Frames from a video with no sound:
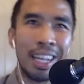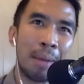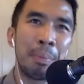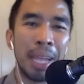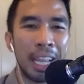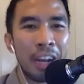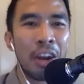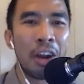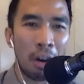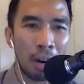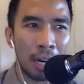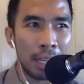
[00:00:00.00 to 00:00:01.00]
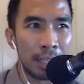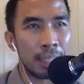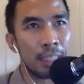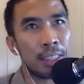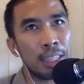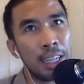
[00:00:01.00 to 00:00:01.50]
Being an artist,
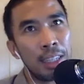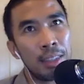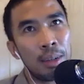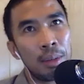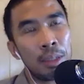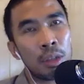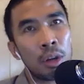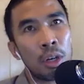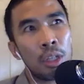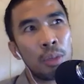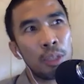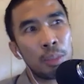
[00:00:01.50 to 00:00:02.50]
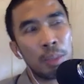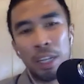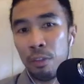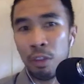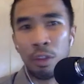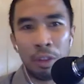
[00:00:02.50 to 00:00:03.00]
it's hard to explain
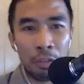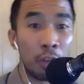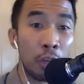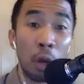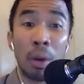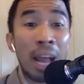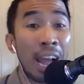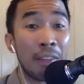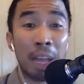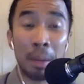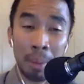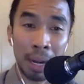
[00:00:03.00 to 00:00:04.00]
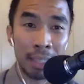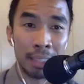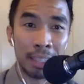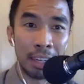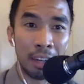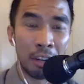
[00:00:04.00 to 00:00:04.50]
if you don't have that
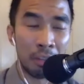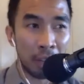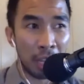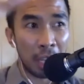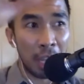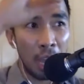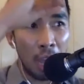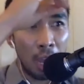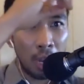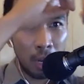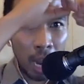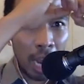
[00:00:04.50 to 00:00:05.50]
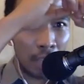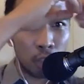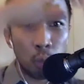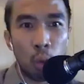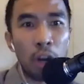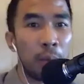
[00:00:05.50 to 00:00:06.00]
mindset of like, I just
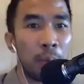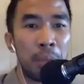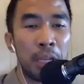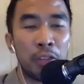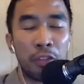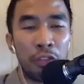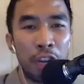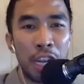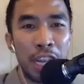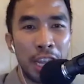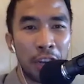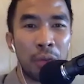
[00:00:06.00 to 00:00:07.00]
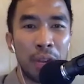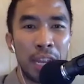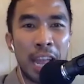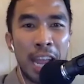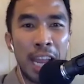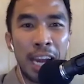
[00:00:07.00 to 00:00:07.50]
want to be free and
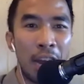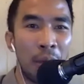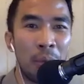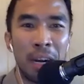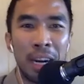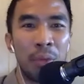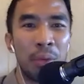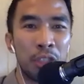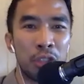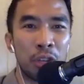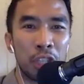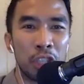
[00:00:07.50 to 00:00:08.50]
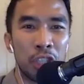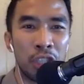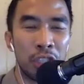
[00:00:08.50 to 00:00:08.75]
create. I don't want any restrictions.